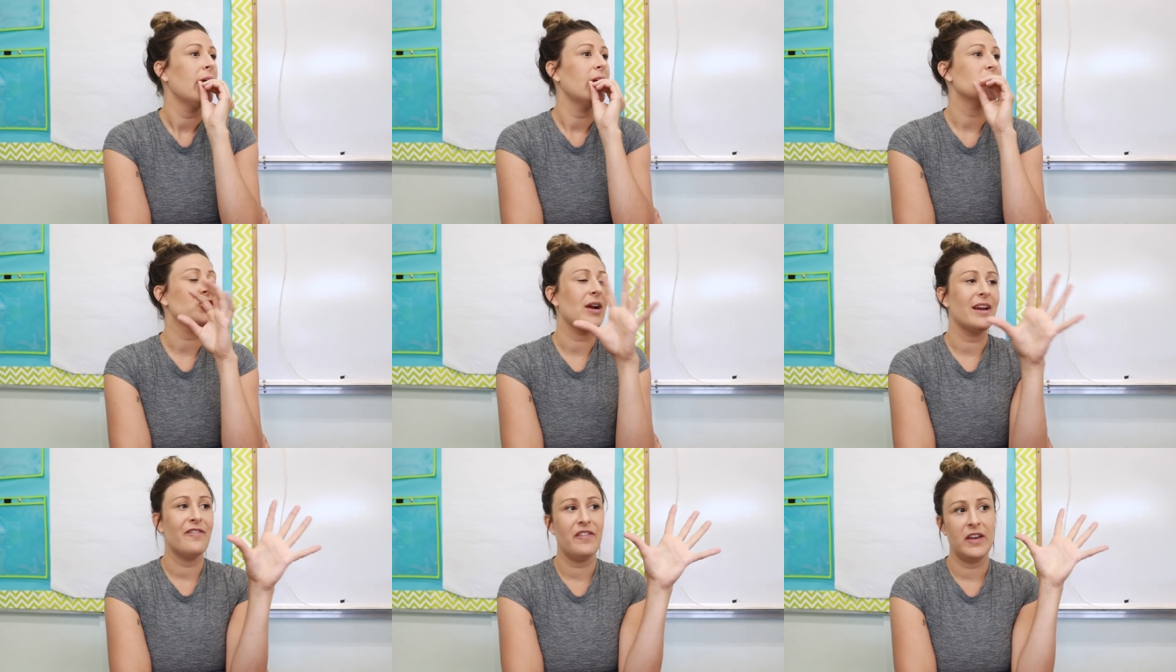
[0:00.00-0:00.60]
and
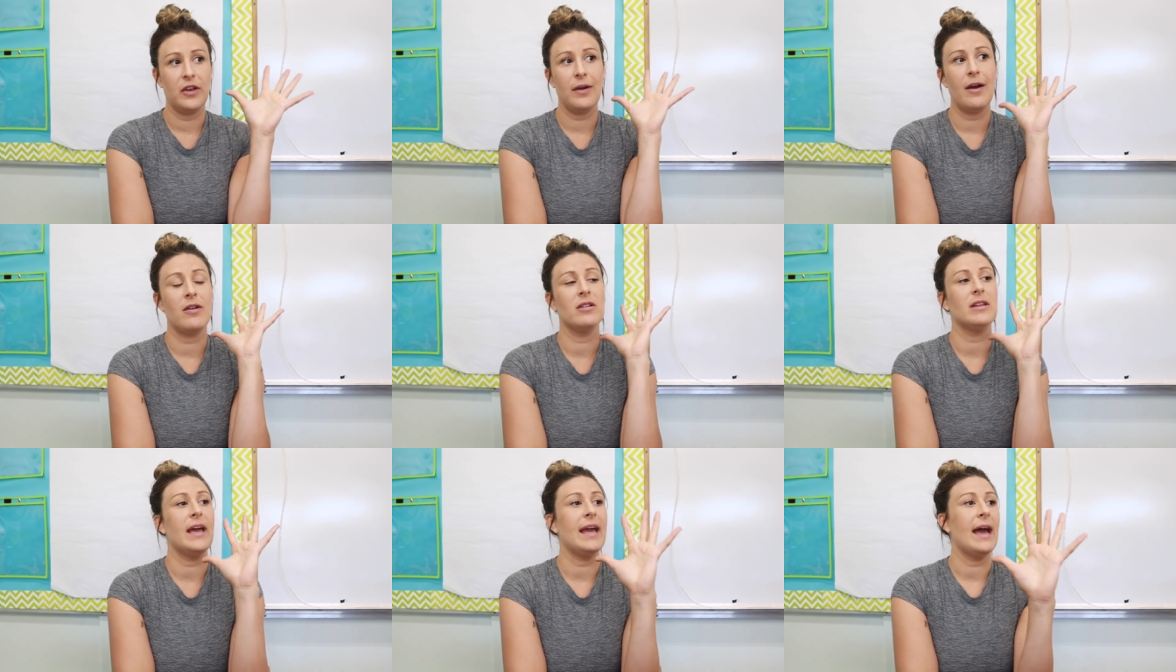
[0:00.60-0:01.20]
trying to figure out
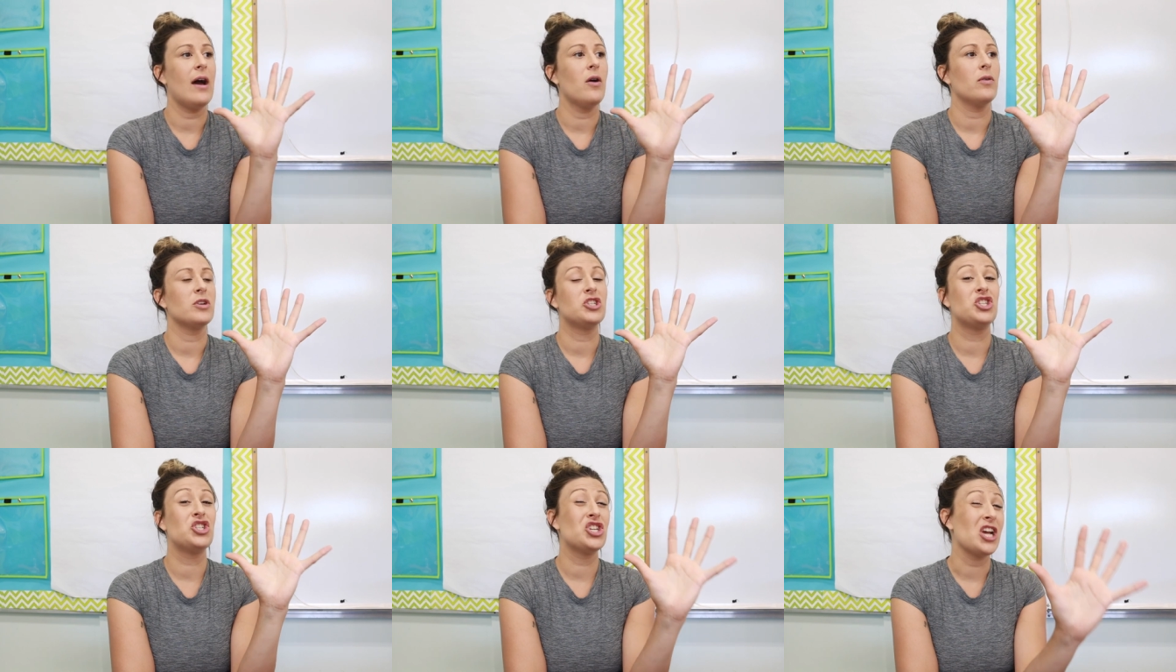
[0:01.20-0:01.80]
a
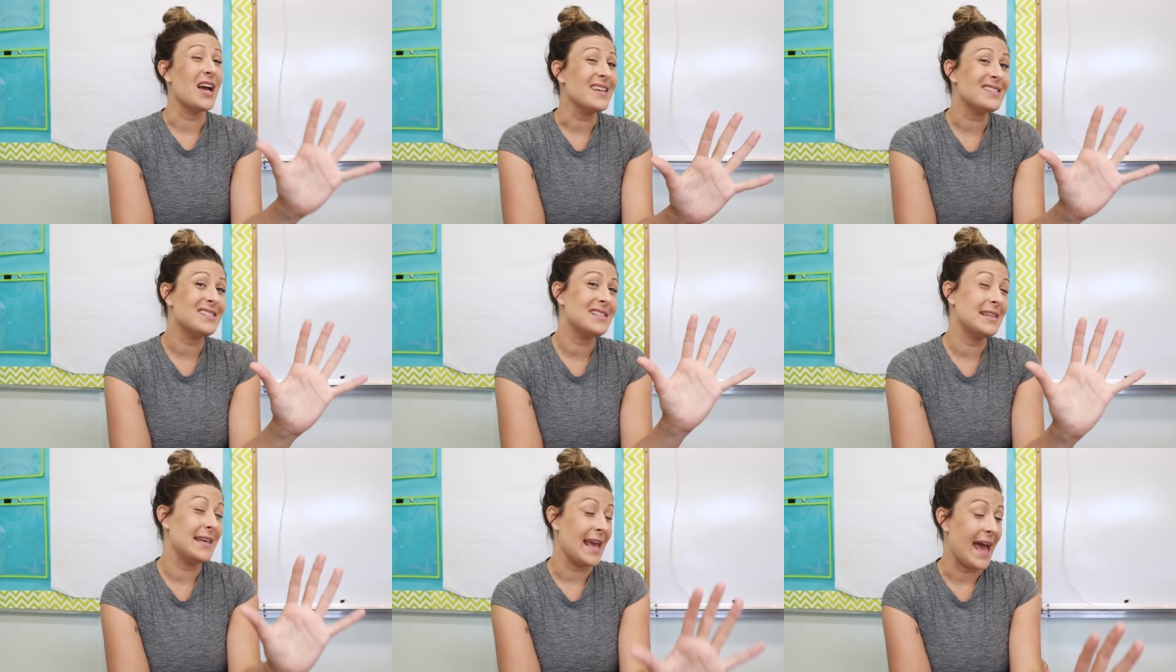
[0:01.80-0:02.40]
layout
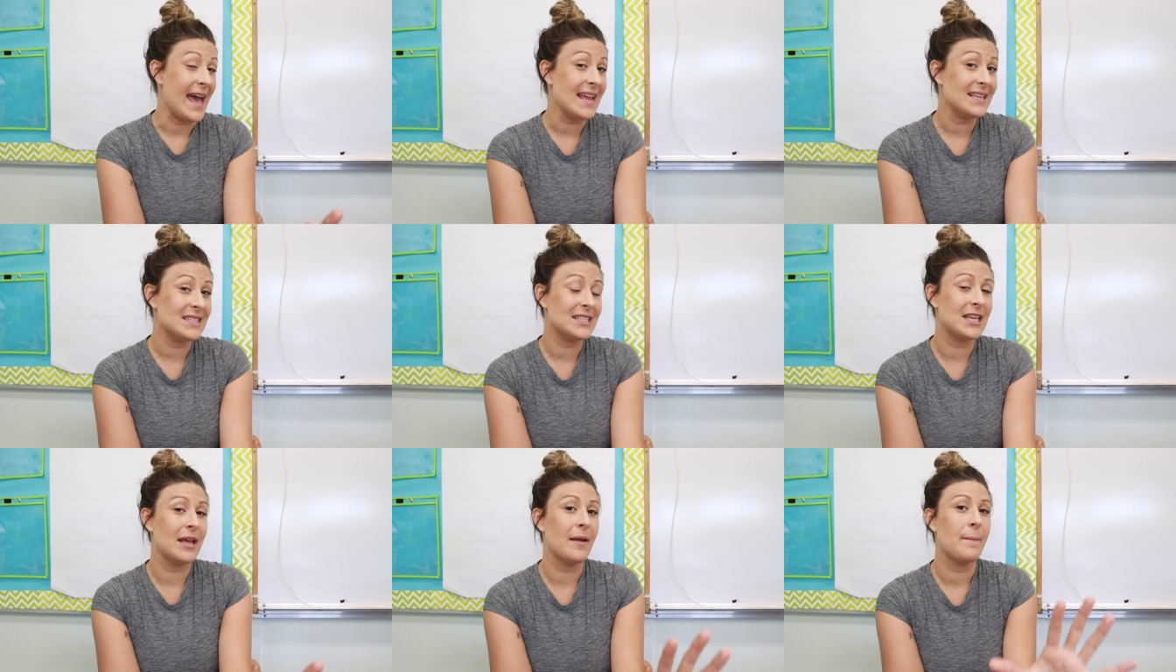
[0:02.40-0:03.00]
just
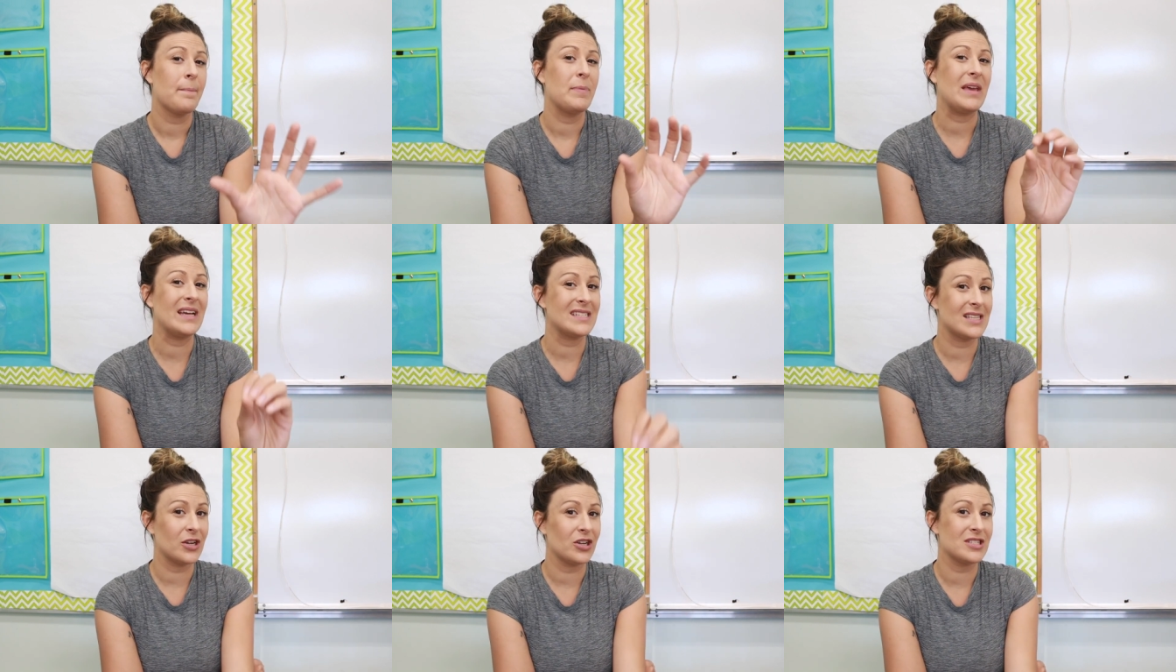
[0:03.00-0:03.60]
yet,
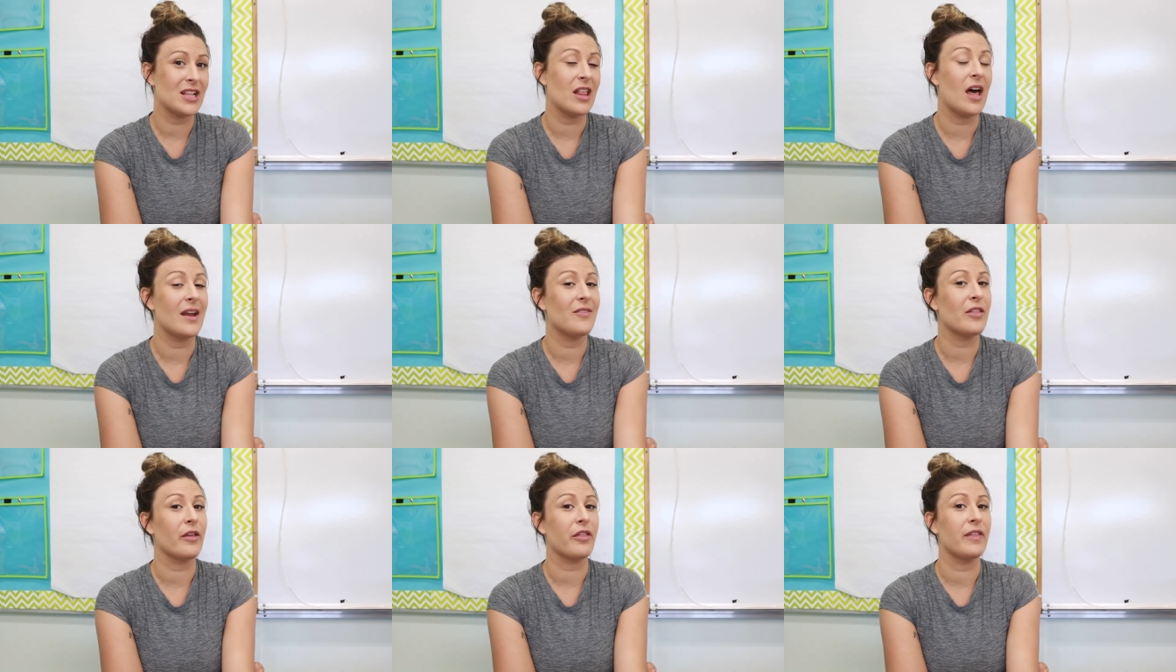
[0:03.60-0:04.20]
because there is a lot
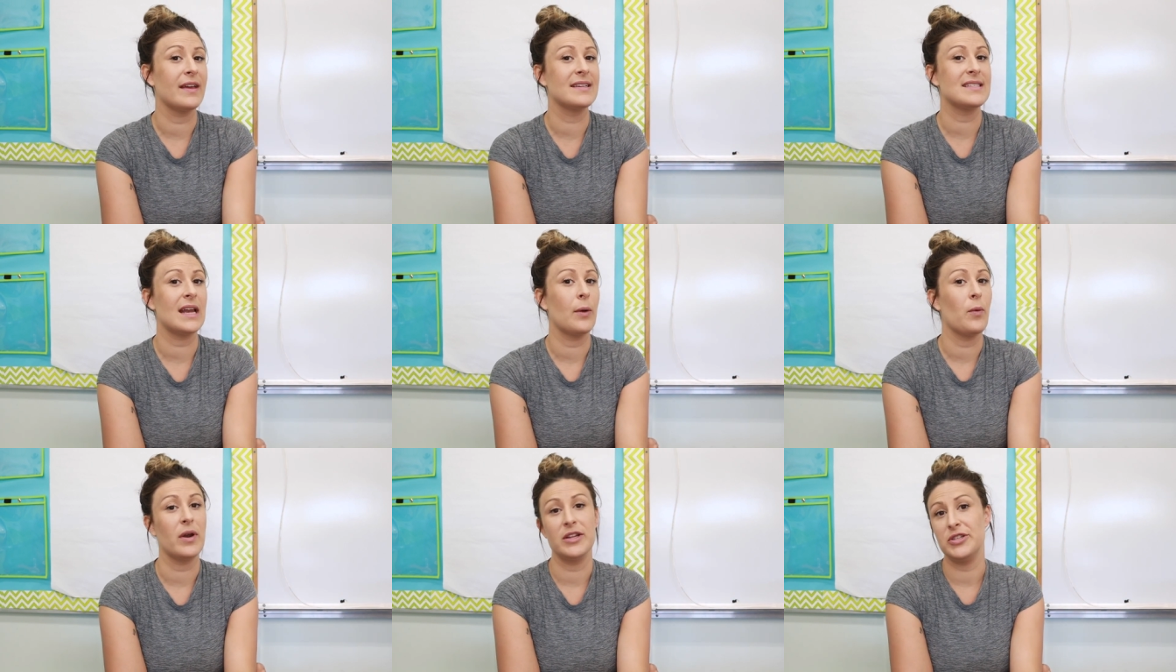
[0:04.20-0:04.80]
of other things that
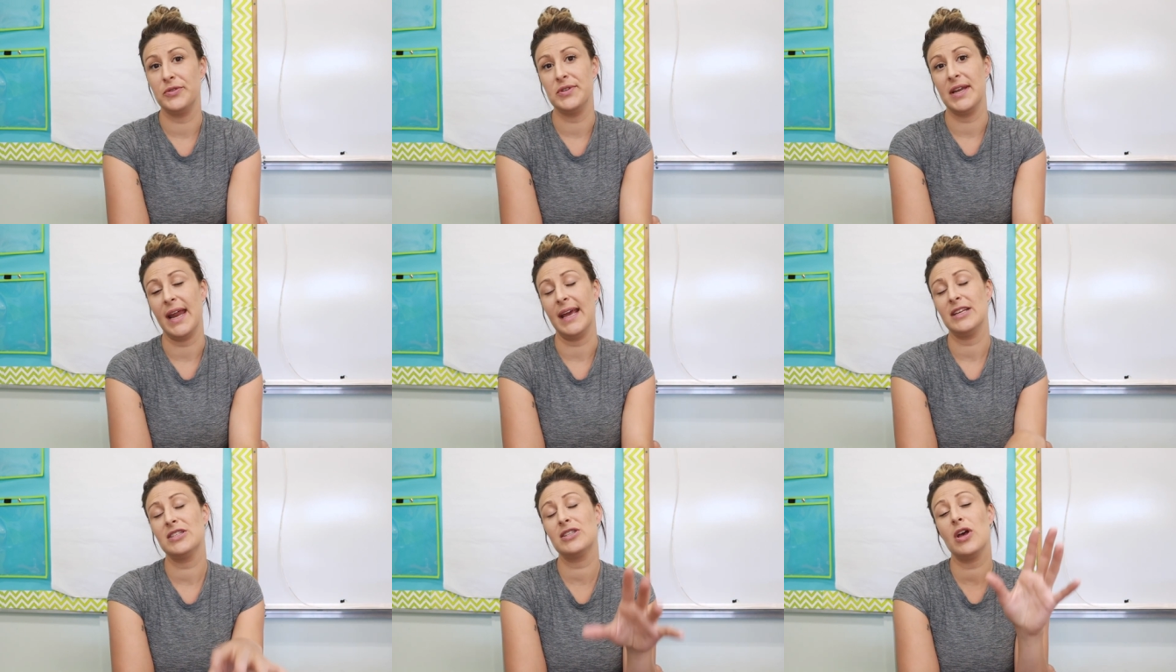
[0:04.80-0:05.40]
I want to do
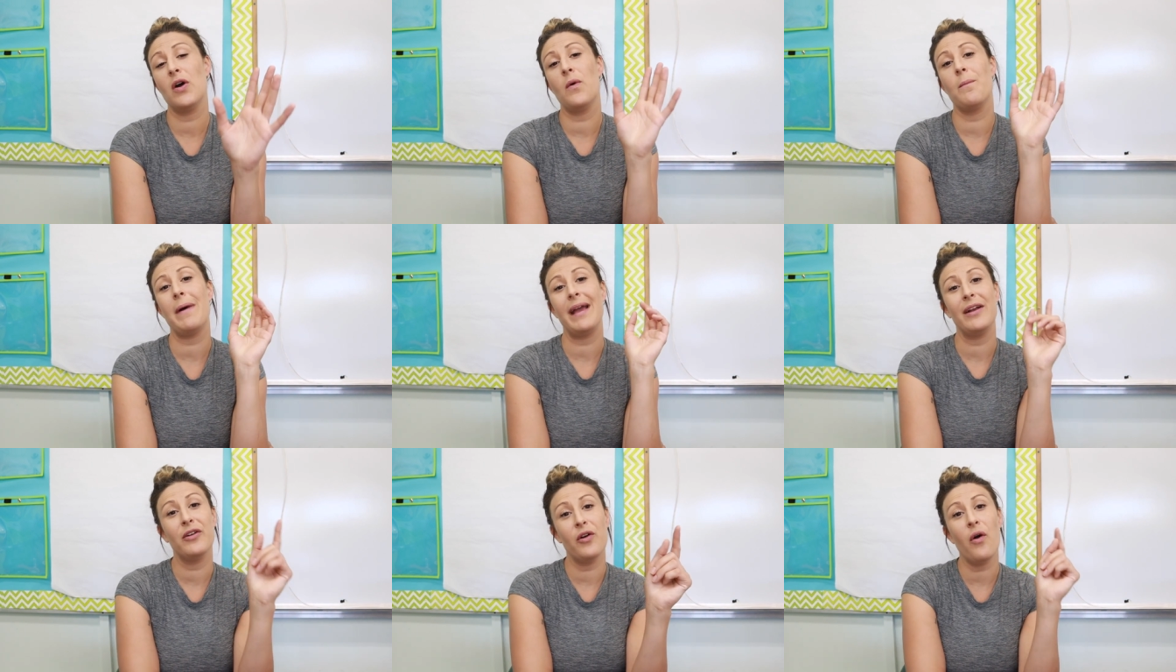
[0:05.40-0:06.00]
today. So
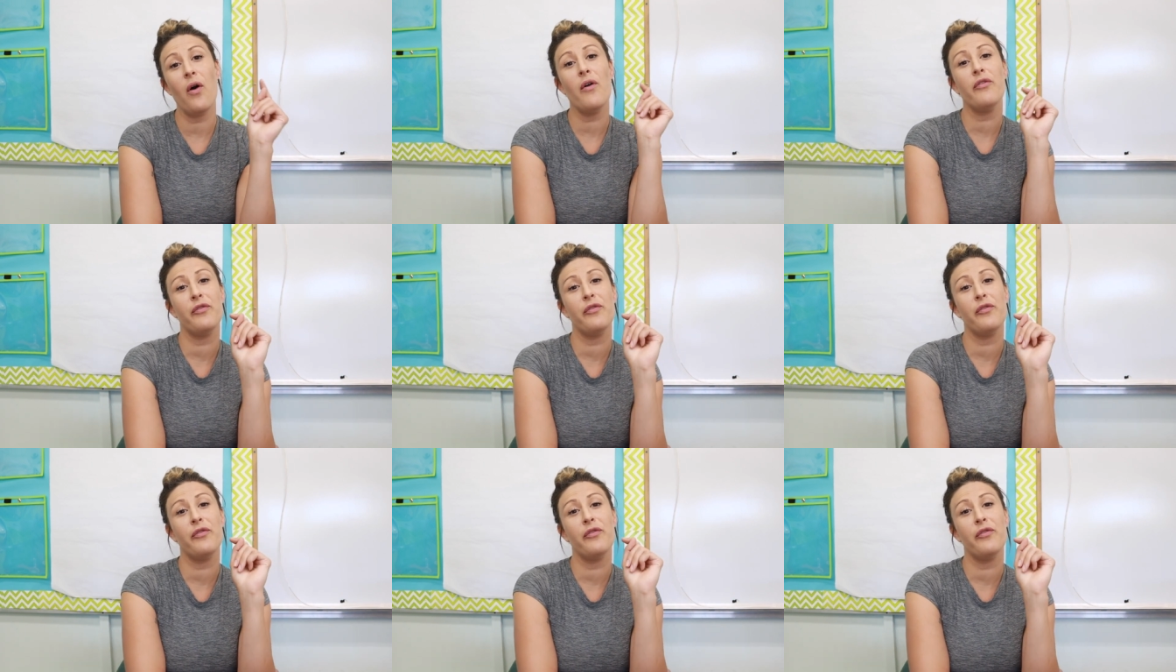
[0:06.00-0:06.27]
my goal